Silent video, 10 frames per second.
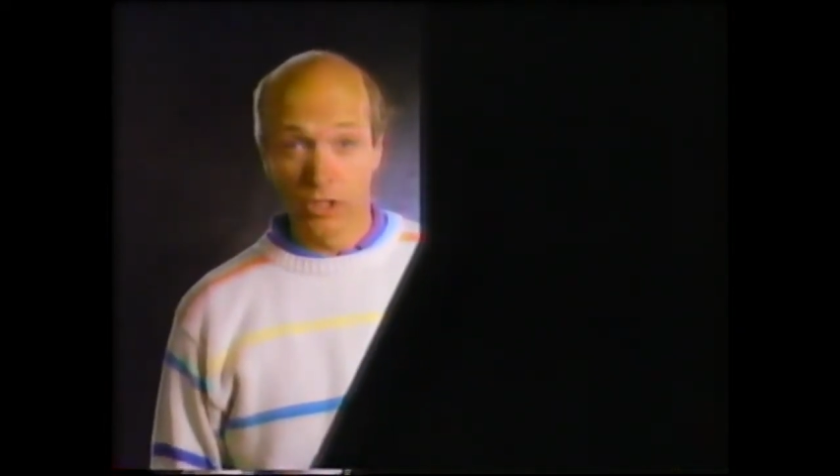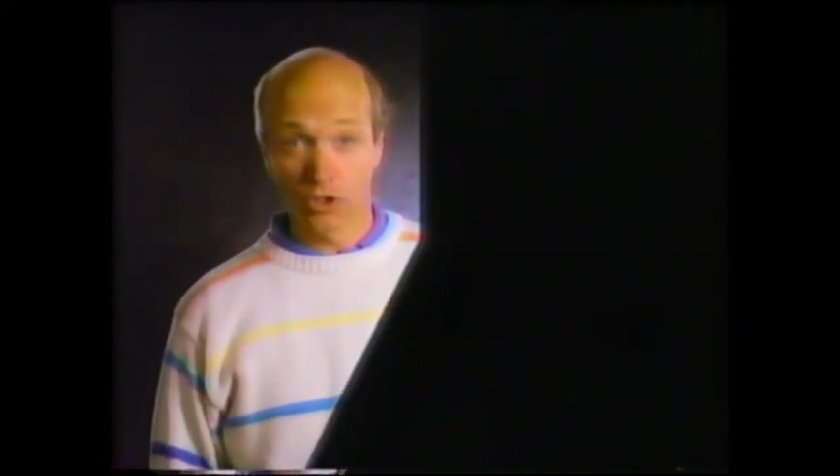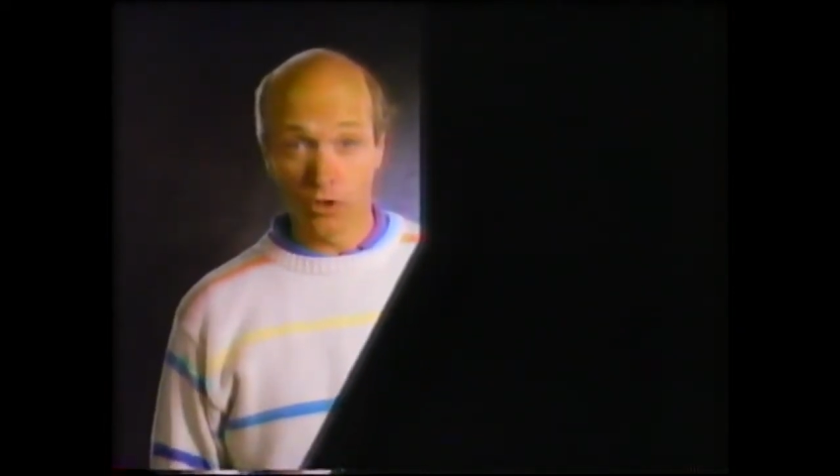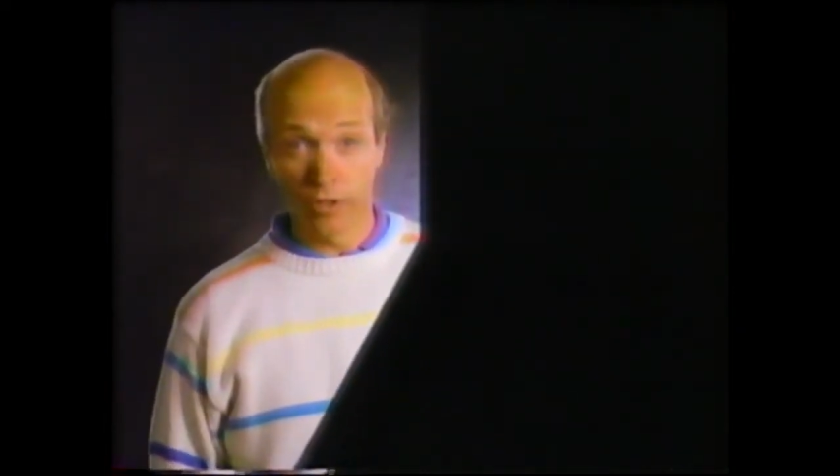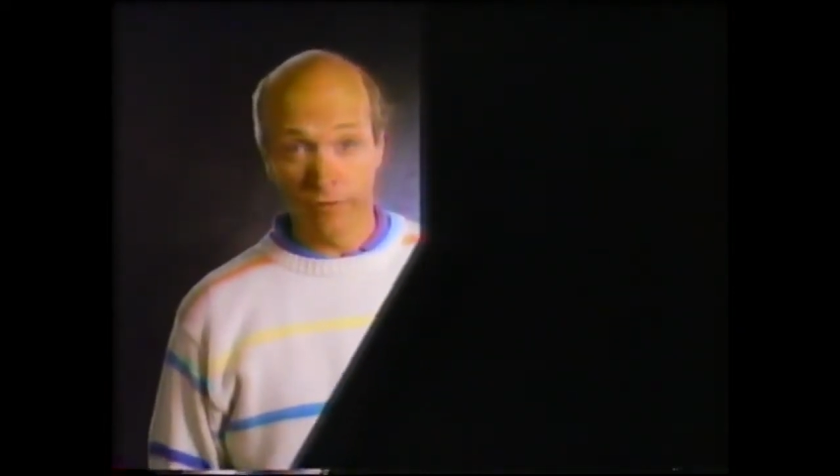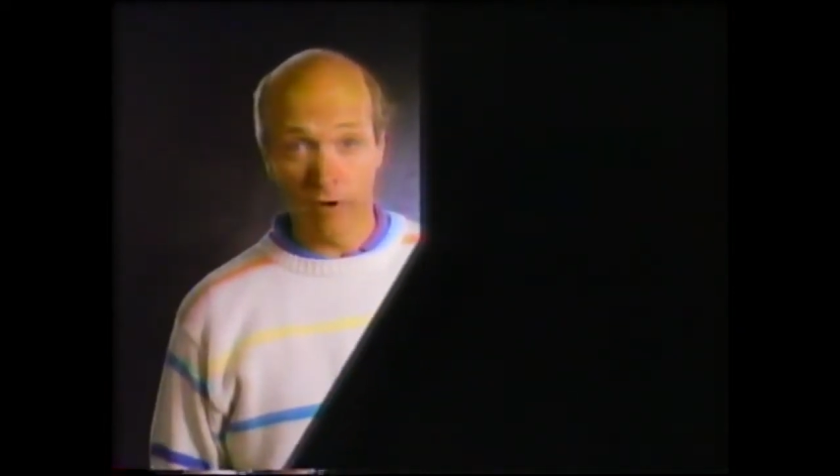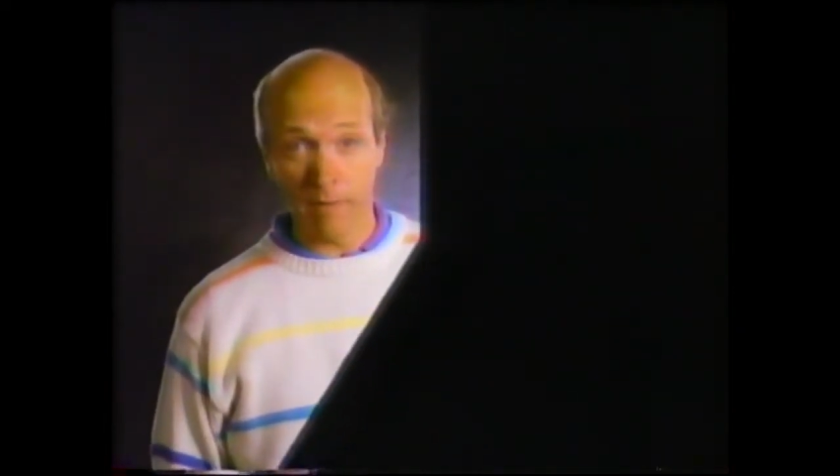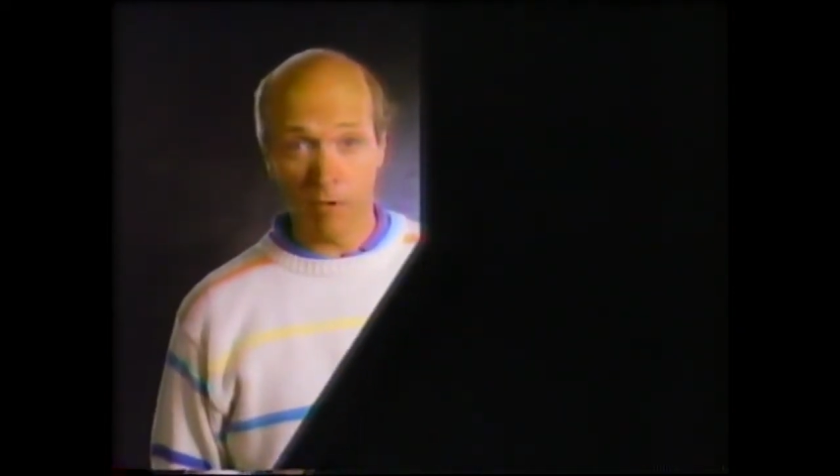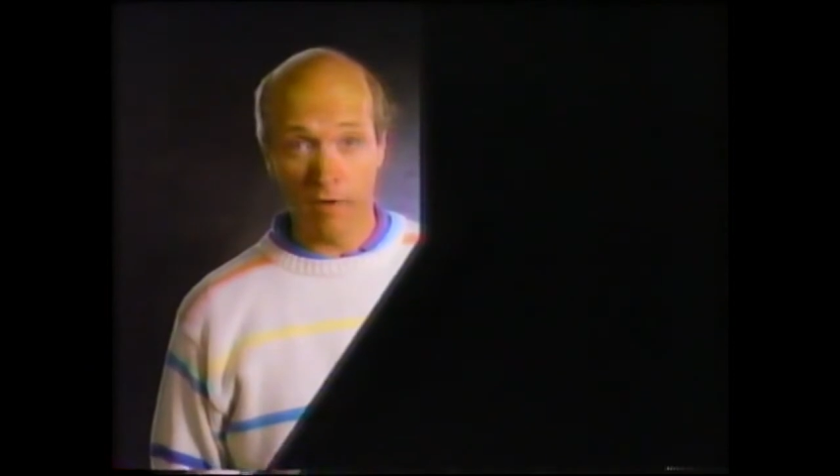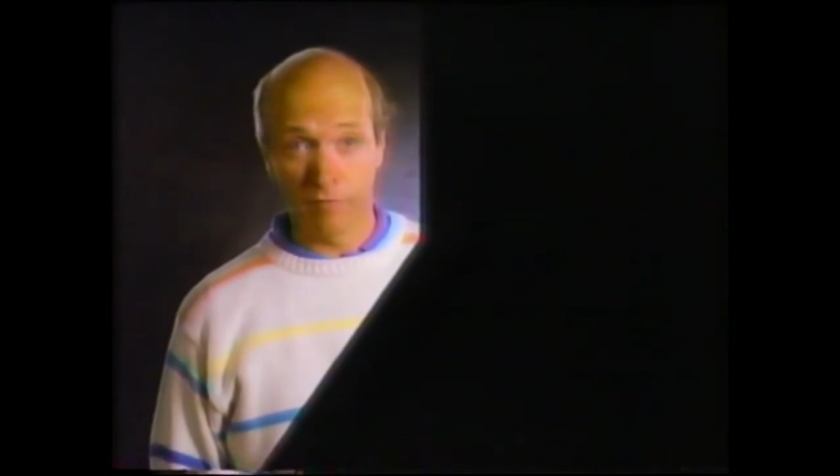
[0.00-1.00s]
So you can
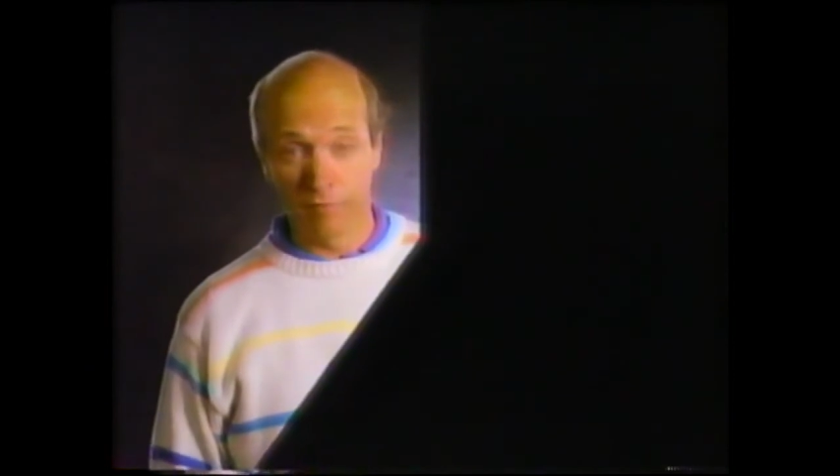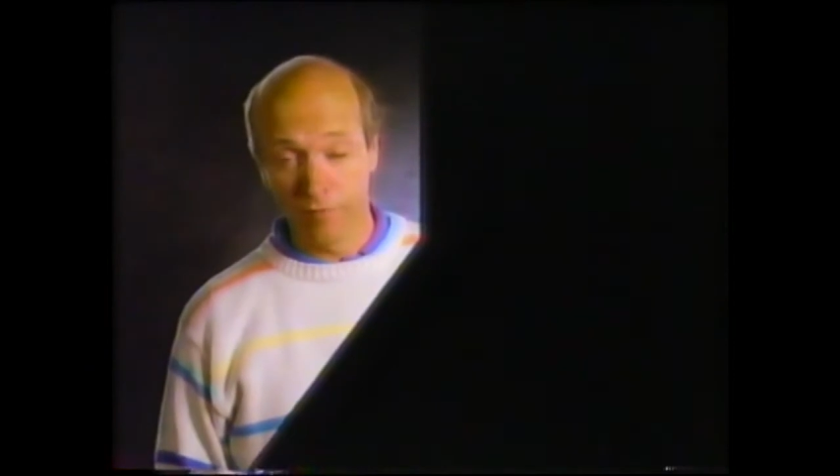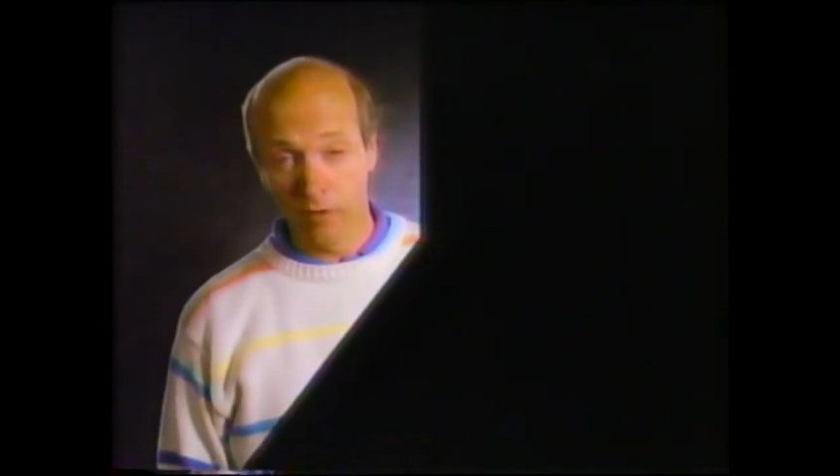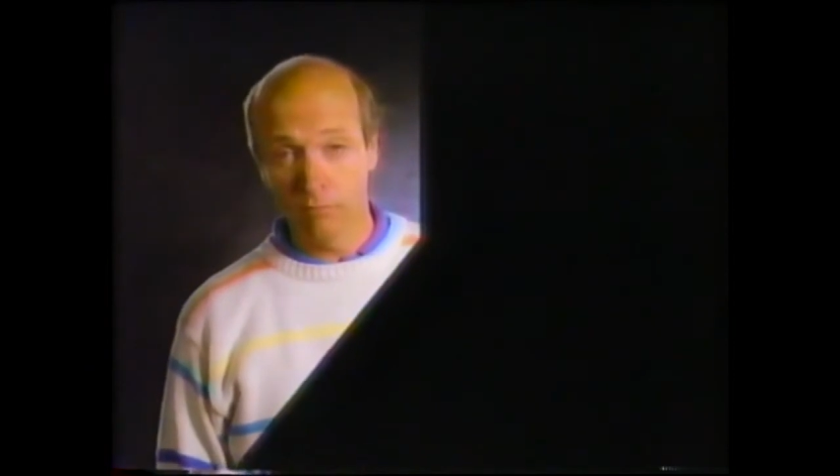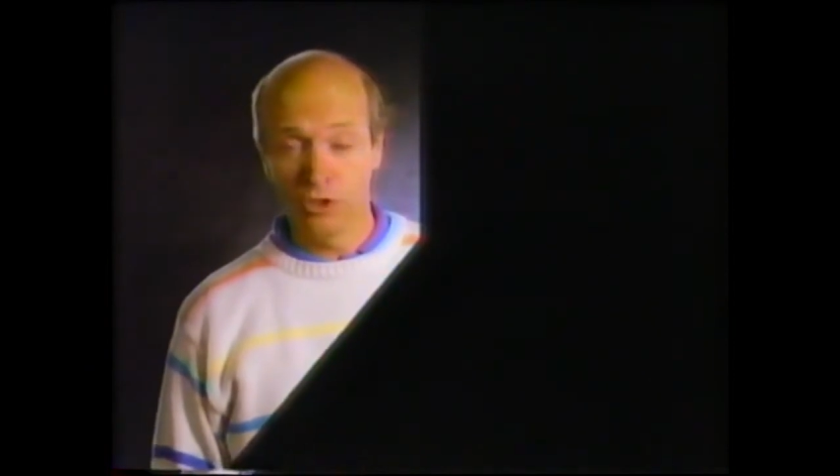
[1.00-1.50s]
drop off your film,